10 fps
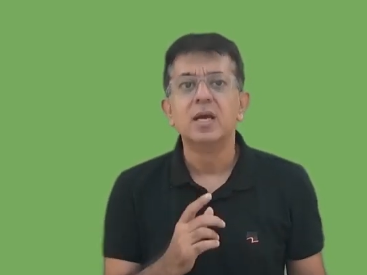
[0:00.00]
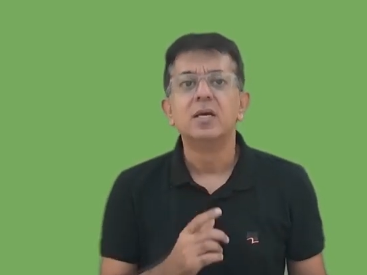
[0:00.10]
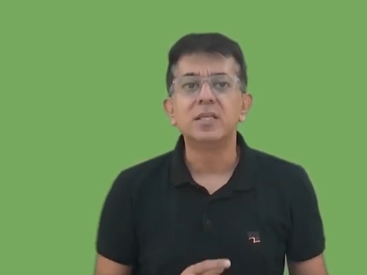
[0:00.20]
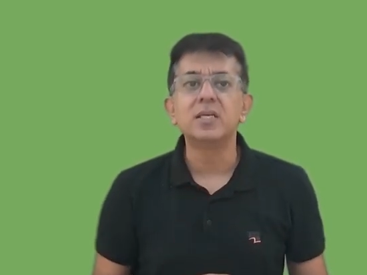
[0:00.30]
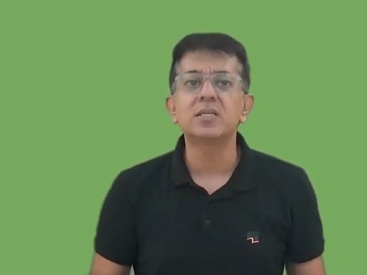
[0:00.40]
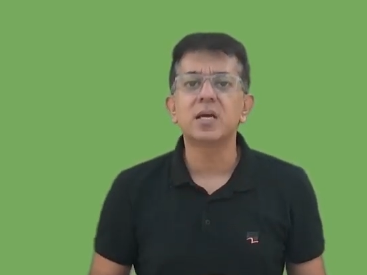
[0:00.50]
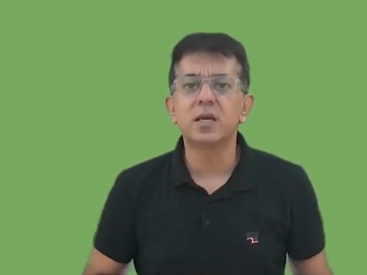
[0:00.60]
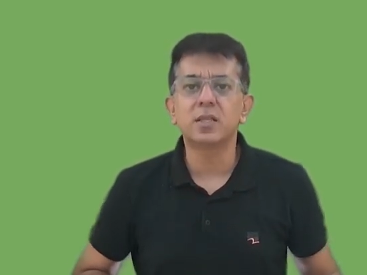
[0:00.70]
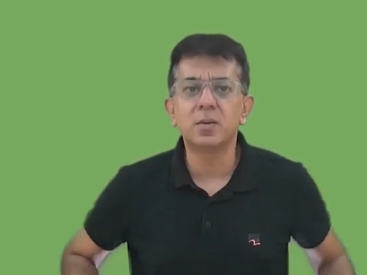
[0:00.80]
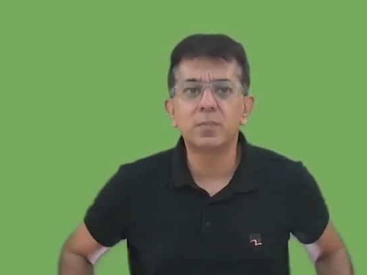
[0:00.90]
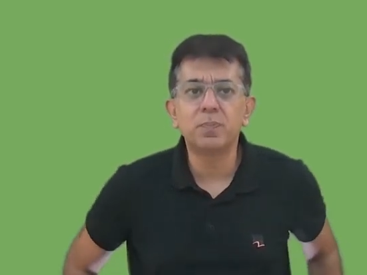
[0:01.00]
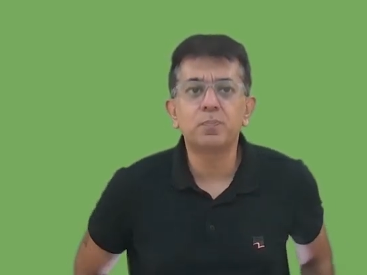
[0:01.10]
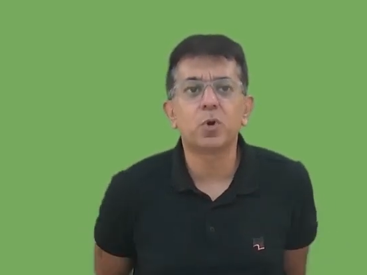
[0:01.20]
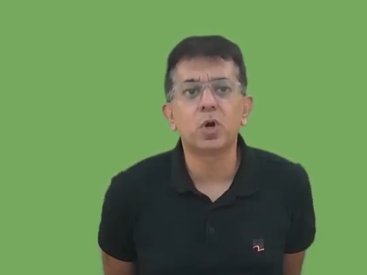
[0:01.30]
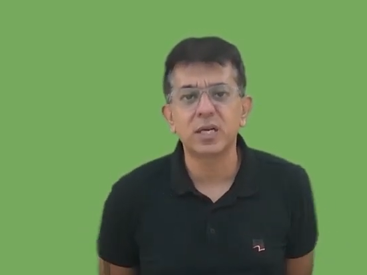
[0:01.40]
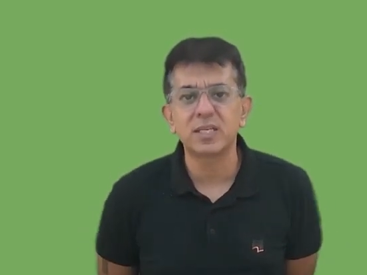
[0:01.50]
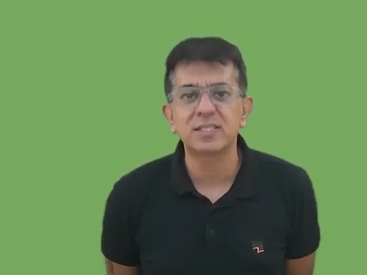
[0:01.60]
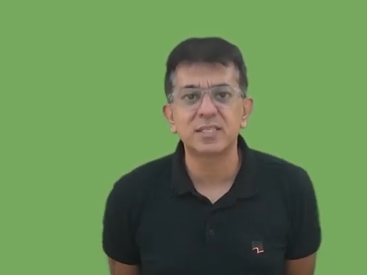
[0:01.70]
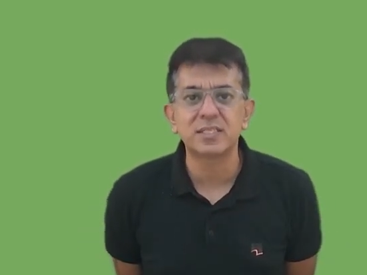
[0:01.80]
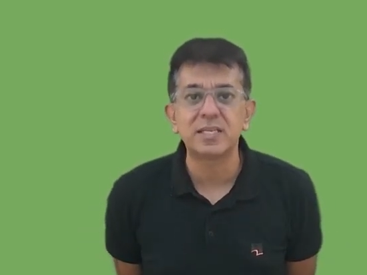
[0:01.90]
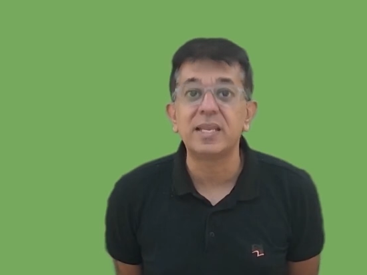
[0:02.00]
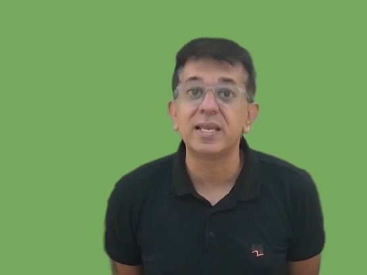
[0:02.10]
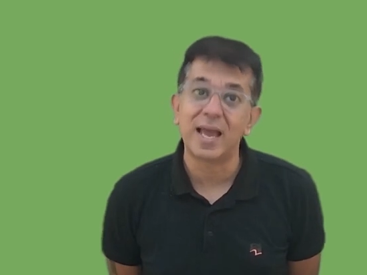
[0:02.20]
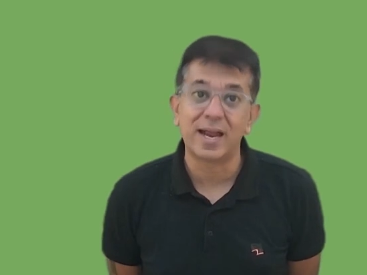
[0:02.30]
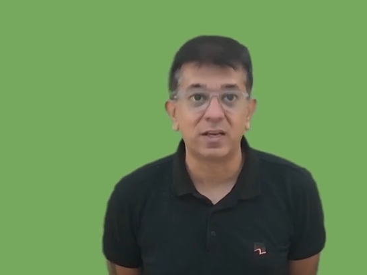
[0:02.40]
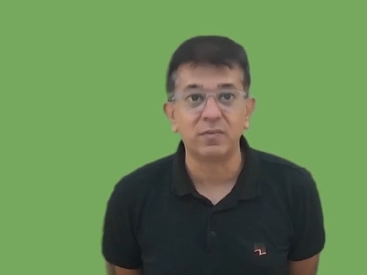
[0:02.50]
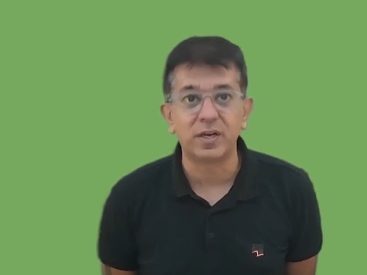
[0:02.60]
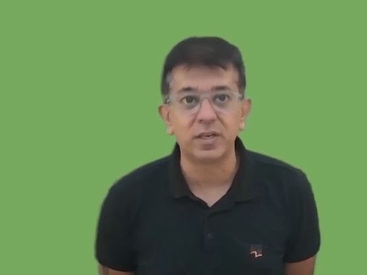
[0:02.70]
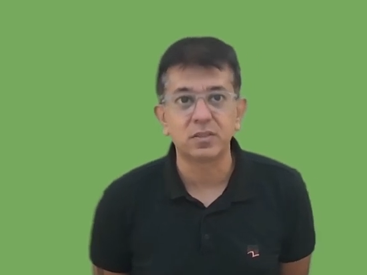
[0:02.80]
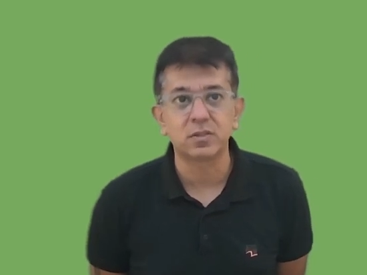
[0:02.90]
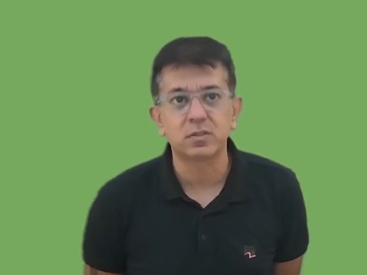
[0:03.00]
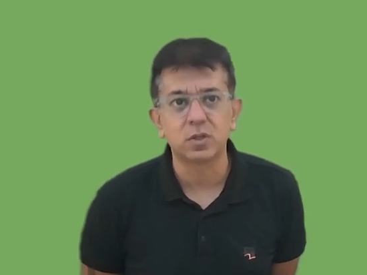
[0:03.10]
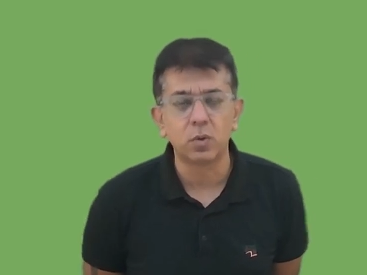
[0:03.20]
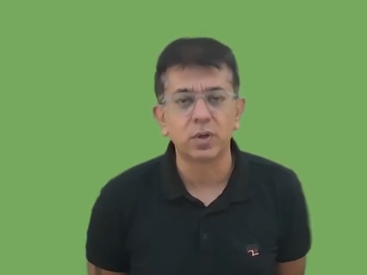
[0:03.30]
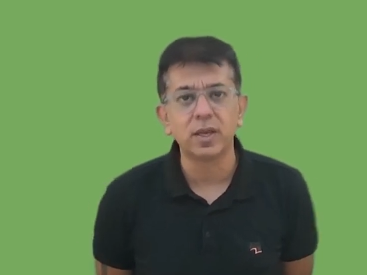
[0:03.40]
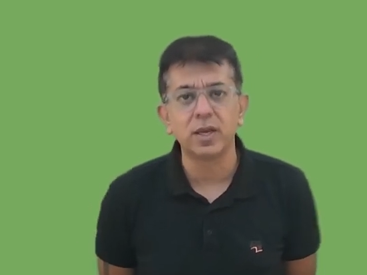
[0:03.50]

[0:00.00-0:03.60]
These are nothing but product sustaining activities. Okay.